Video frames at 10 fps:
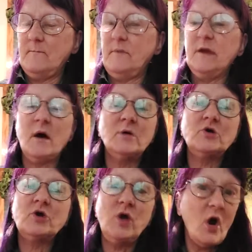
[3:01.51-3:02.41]
because
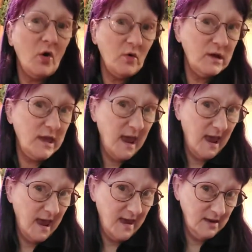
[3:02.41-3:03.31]
she already
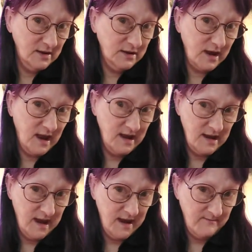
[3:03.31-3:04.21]
has a
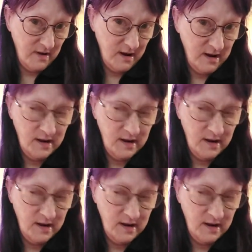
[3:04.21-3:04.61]
name,